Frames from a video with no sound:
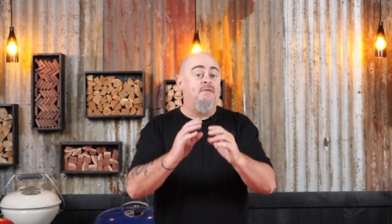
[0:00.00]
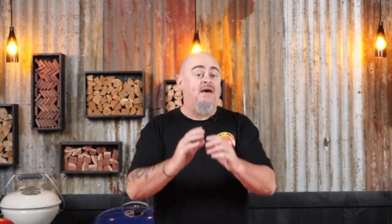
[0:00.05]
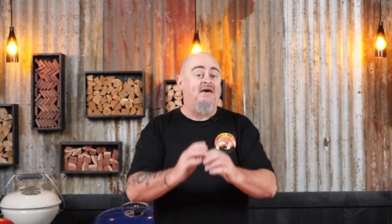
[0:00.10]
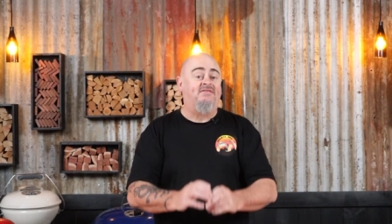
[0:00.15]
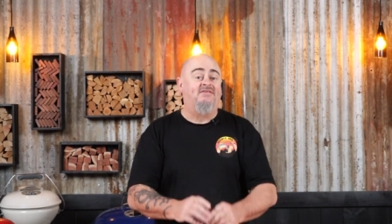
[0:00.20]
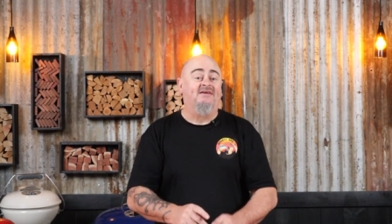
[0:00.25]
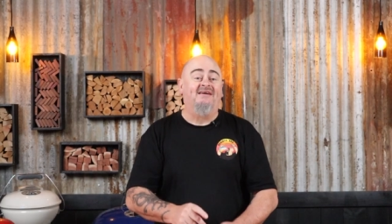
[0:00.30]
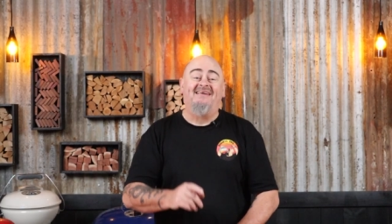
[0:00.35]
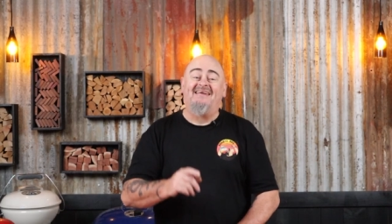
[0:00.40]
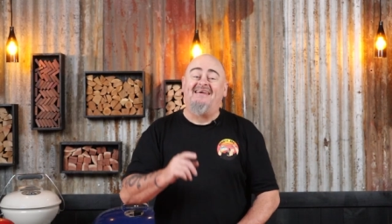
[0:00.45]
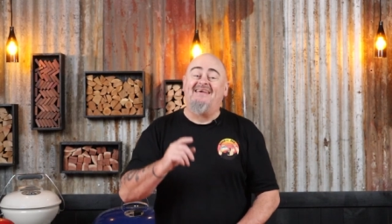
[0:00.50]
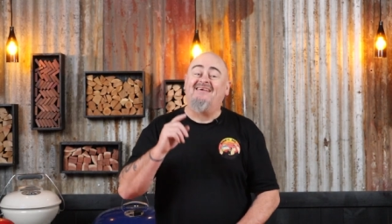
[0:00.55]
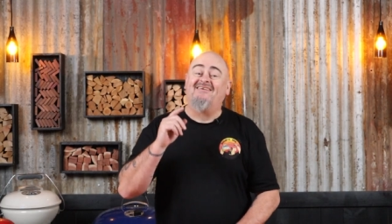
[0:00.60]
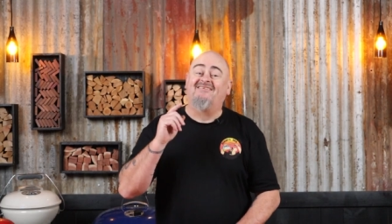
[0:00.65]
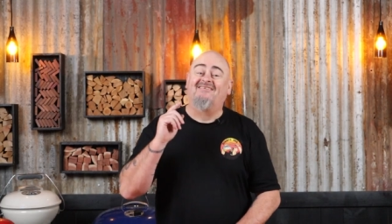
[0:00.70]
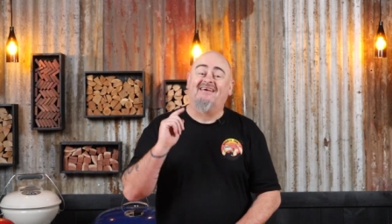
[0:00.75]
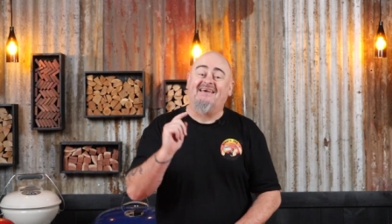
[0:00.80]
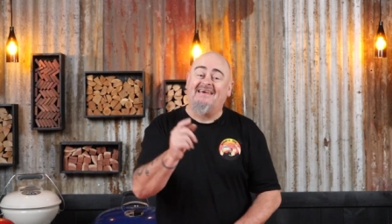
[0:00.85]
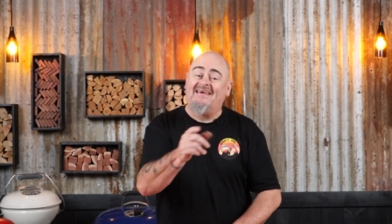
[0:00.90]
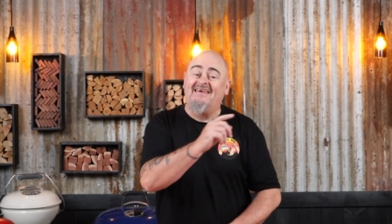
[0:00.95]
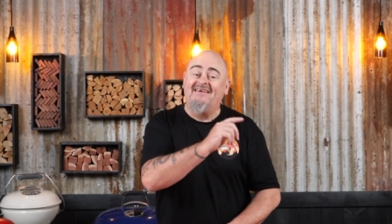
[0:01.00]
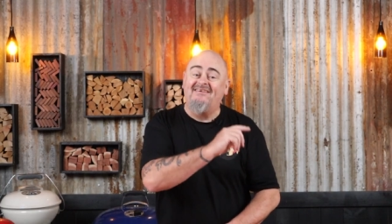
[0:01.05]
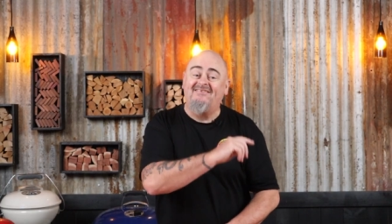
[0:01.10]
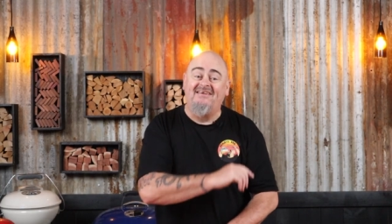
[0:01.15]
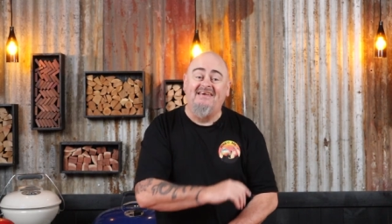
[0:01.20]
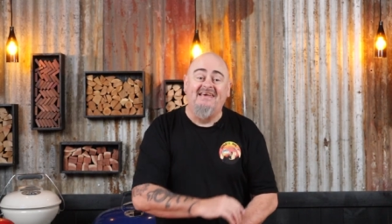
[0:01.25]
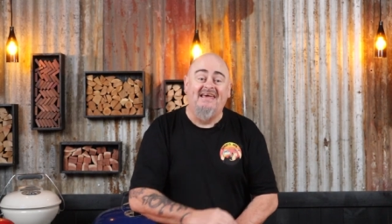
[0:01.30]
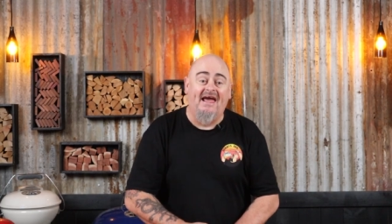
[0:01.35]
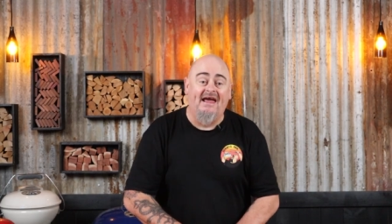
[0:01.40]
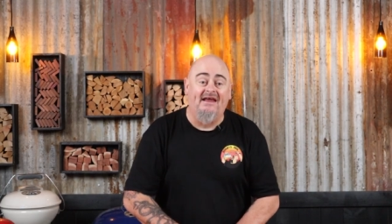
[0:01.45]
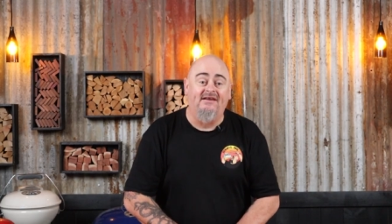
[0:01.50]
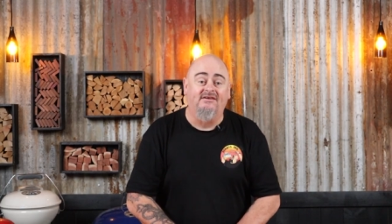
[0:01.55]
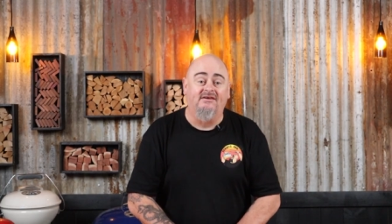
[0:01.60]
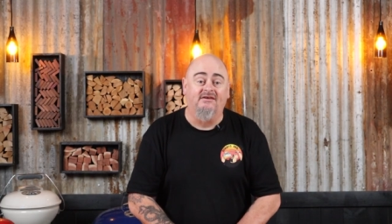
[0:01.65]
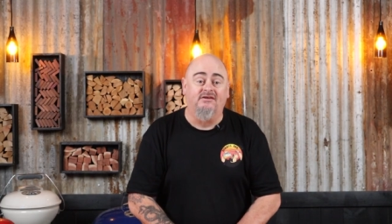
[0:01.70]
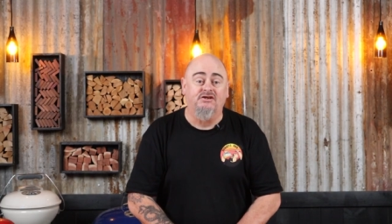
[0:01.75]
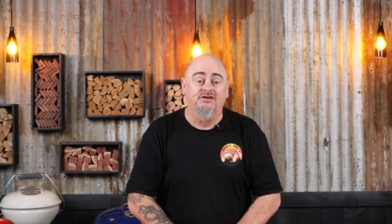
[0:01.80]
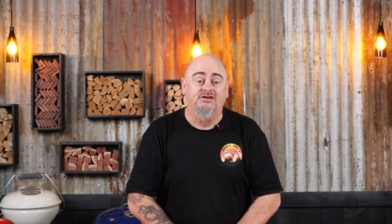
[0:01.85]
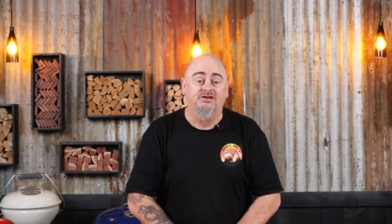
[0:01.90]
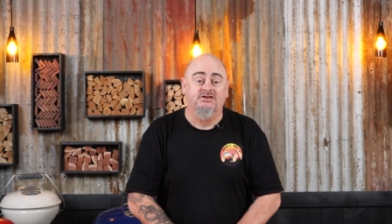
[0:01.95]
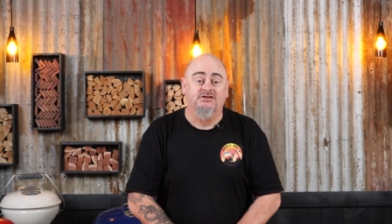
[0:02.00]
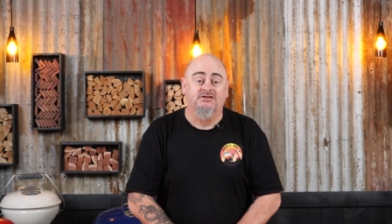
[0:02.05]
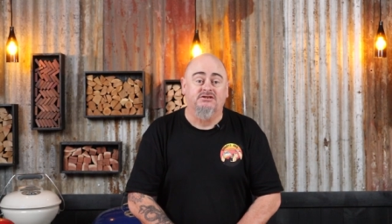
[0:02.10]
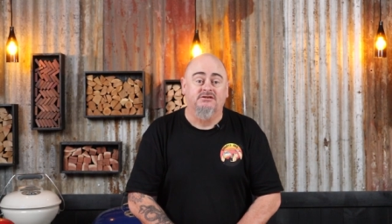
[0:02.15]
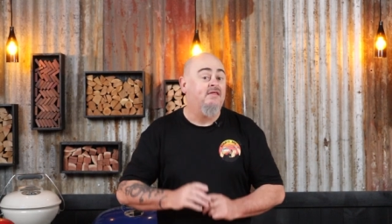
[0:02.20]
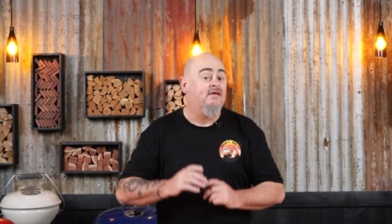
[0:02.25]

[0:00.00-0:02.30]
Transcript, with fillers: method is easy and delicious.